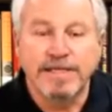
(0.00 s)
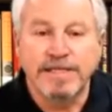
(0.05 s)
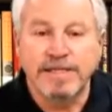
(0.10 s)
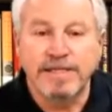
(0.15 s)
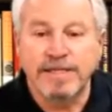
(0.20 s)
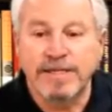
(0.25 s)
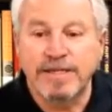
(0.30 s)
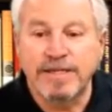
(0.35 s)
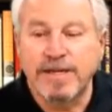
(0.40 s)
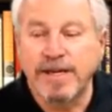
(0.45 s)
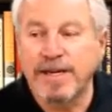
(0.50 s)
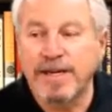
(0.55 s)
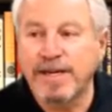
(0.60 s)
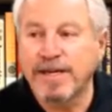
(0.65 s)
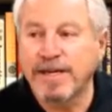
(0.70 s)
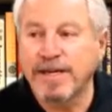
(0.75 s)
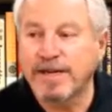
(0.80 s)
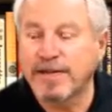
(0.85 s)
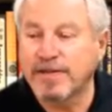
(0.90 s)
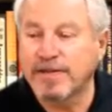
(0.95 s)
Oh,
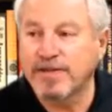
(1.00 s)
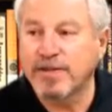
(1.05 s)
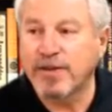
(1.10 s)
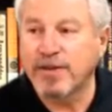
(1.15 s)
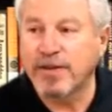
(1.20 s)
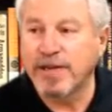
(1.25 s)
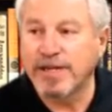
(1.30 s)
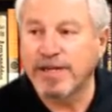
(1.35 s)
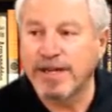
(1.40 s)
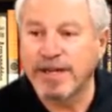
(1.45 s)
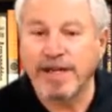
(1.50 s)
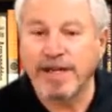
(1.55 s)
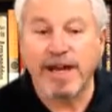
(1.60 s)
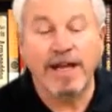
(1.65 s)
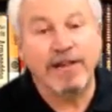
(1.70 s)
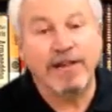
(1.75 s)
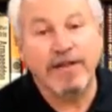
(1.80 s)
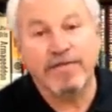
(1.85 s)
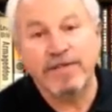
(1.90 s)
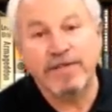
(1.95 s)
storytelling.
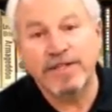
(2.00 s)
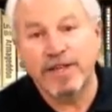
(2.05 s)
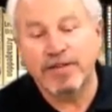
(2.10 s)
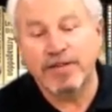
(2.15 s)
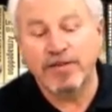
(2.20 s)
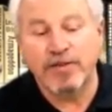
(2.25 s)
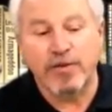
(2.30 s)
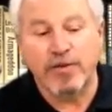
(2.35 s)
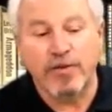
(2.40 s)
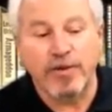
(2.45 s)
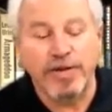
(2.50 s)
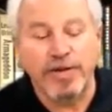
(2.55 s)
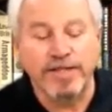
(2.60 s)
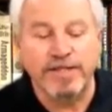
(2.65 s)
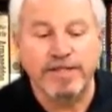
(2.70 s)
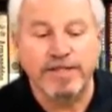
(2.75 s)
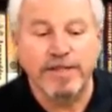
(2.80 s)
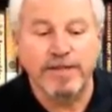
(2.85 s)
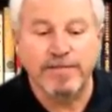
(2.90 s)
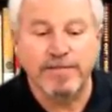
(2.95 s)
I love to tell
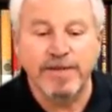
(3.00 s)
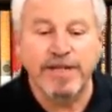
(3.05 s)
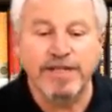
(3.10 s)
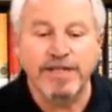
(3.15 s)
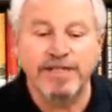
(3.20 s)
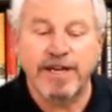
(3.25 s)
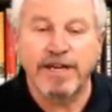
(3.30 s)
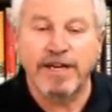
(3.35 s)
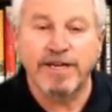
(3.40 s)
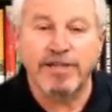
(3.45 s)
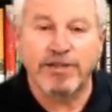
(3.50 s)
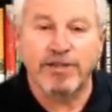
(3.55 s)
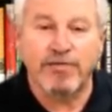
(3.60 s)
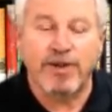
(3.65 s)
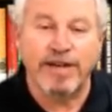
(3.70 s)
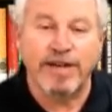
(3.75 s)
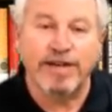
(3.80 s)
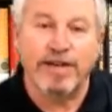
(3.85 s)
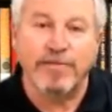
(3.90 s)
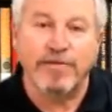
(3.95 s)
stories. I mean, that's kind of
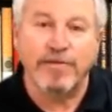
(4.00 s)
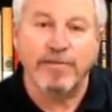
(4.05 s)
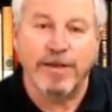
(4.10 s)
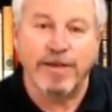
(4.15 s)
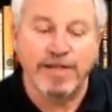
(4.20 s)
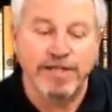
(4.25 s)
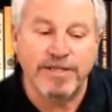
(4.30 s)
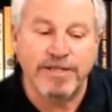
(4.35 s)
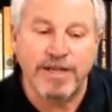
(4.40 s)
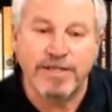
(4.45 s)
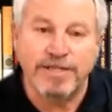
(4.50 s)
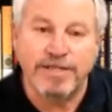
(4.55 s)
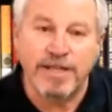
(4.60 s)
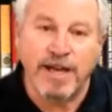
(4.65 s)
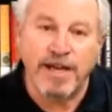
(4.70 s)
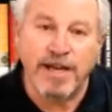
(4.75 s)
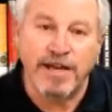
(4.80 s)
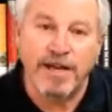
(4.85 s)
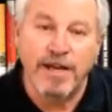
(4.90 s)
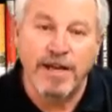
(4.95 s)
trite and everybody says
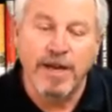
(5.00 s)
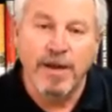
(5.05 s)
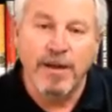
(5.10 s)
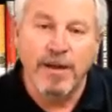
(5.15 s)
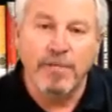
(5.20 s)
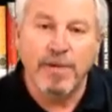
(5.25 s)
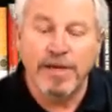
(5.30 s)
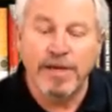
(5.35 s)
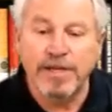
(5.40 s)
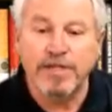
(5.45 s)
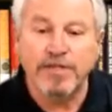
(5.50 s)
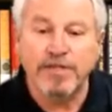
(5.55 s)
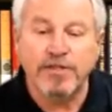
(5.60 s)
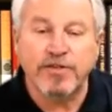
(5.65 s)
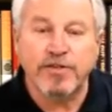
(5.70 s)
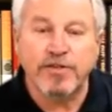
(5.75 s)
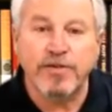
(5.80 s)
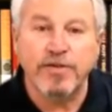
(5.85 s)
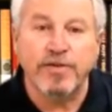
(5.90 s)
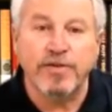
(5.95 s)
that, but it is
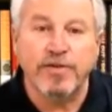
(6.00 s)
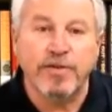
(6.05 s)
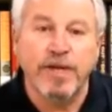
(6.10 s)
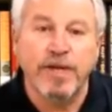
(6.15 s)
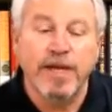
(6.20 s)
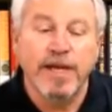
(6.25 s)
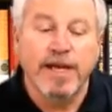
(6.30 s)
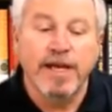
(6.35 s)
true.